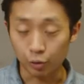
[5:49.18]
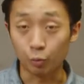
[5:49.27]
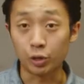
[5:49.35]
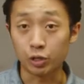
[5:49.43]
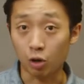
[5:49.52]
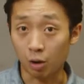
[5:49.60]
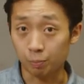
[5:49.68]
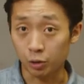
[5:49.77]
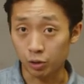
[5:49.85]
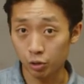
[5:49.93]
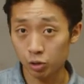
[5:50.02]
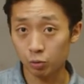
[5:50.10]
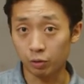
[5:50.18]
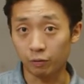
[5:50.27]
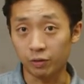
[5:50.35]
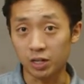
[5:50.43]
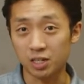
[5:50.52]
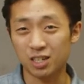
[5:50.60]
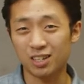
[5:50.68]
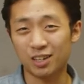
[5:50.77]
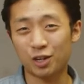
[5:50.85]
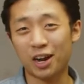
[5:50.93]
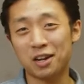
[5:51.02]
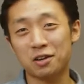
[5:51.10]
when you opt to use one of these,
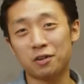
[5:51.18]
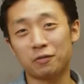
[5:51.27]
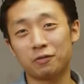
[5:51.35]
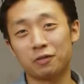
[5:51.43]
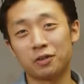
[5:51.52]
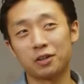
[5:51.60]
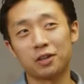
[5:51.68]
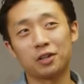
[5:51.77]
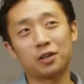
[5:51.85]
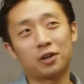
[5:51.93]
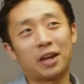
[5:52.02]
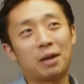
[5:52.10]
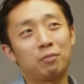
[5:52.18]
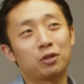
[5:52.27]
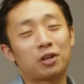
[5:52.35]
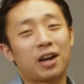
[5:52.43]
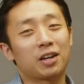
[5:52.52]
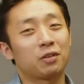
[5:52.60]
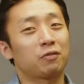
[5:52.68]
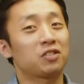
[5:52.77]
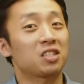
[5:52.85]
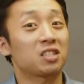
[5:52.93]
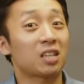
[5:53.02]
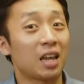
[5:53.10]
you're able to
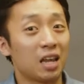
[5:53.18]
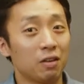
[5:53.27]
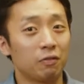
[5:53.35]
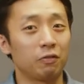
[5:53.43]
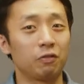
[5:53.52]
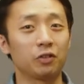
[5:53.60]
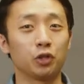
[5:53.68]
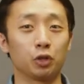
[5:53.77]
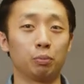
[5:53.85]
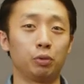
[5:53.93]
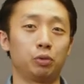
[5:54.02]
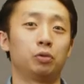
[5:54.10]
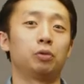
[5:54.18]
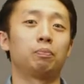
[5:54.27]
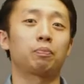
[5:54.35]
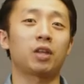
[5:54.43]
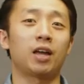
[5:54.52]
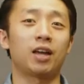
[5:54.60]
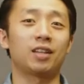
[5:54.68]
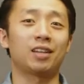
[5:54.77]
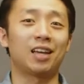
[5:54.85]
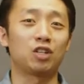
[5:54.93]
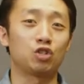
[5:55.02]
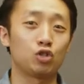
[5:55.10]
save your brew and
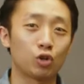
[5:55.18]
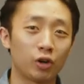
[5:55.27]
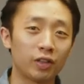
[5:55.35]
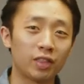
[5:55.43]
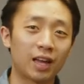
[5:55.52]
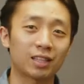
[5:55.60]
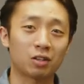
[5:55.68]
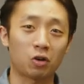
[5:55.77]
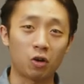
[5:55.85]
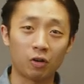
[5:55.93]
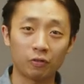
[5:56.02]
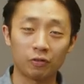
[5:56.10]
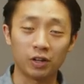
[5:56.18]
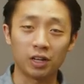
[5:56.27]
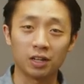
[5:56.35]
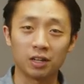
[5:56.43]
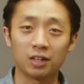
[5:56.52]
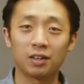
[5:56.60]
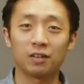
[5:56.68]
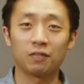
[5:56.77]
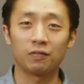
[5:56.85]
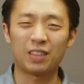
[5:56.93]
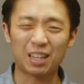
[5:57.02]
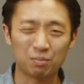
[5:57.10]
enjoy that coffee
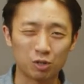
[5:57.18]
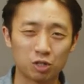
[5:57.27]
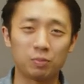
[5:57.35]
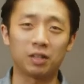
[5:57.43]
that much